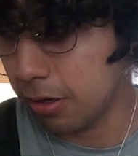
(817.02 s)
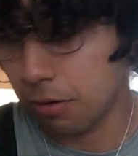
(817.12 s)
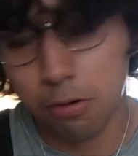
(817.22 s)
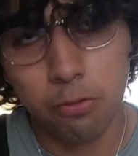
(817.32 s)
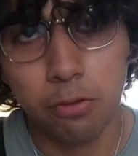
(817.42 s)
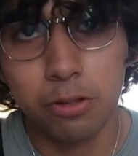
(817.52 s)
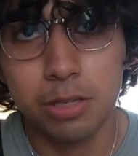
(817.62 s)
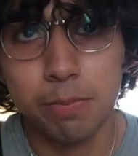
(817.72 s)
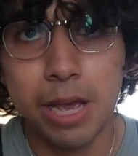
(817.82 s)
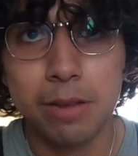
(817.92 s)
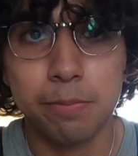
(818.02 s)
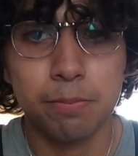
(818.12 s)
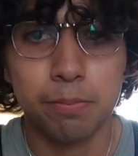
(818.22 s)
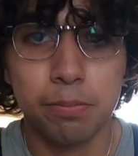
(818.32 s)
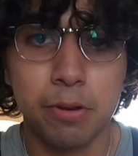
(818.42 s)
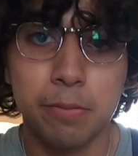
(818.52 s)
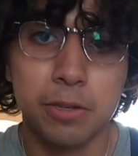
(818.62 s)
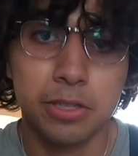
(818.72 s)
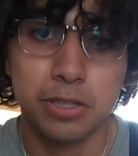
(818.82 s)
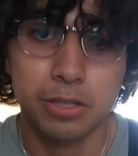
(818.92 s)
overall, this bag pretty
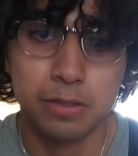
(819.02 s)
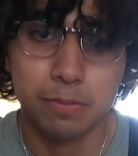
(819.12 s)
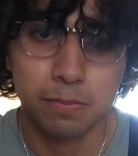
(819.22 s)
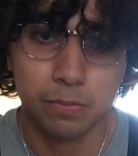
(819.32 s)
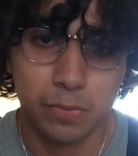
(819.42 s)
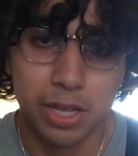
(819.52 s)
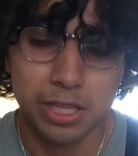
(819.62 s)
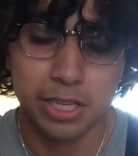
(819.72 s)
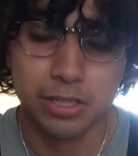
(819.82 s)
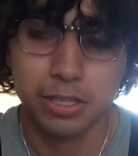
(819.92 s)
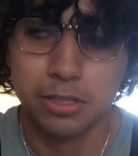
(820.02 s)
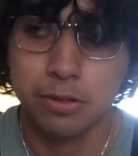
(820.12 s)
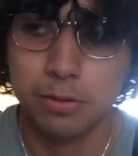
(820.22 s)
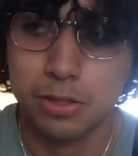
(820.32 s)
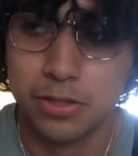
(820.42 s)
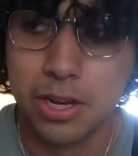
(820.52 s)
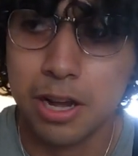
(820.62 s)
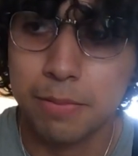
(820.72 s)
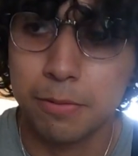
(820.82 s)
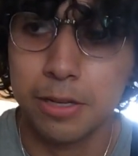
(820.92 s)
much, I think it's going to do its
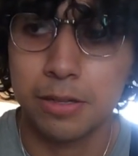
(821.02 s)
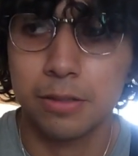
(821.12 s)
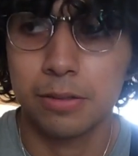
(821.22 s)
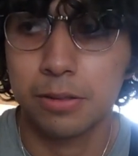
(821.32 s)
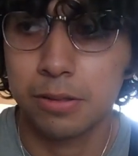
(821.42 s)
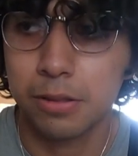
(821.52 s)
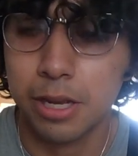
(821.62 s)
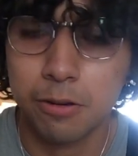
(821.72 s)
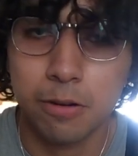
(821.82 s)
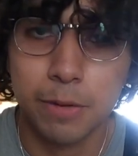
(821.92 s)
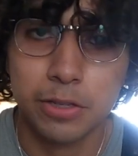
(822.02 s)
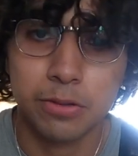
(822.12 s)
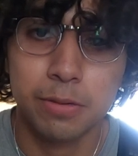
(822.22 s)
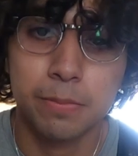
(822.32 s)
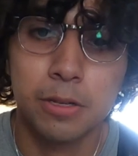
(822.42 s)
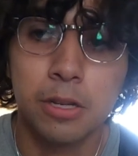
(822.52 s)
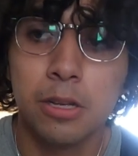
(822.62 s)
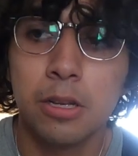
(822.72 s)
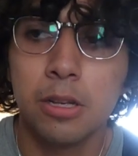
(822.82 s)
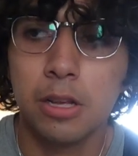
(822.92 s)
job when I go on my trip.
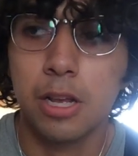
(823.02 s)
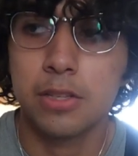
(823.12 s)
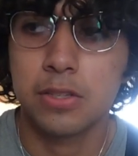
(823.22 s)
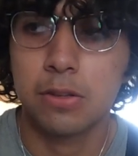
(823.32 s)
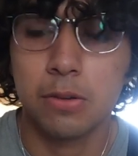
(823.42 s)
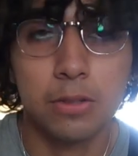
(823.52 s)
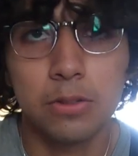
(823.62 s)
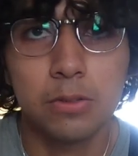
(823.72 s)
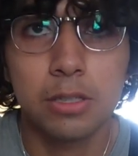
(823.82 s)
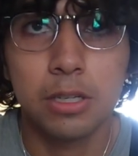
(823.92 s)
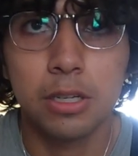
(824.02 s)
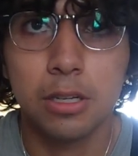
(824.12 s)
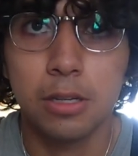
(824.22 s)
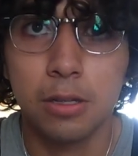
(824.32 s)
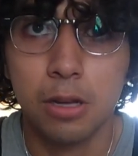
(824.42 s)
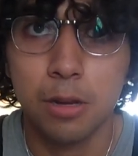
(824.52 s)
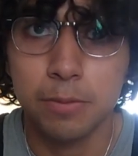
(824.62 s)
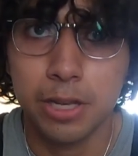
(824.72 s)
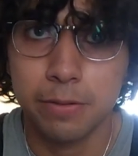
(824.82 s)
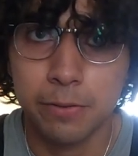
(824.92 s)
And so I'll do a
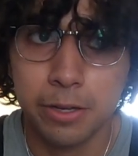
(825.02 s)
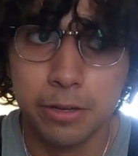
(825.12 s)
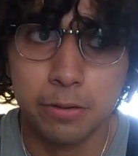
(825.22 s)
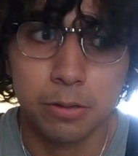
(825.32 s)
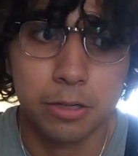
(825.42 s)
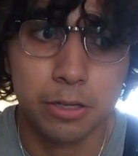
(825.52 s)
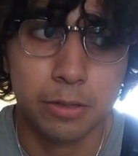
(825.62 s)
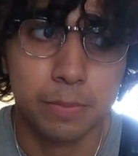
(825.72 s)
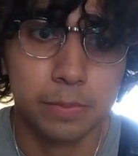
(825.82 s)
update video or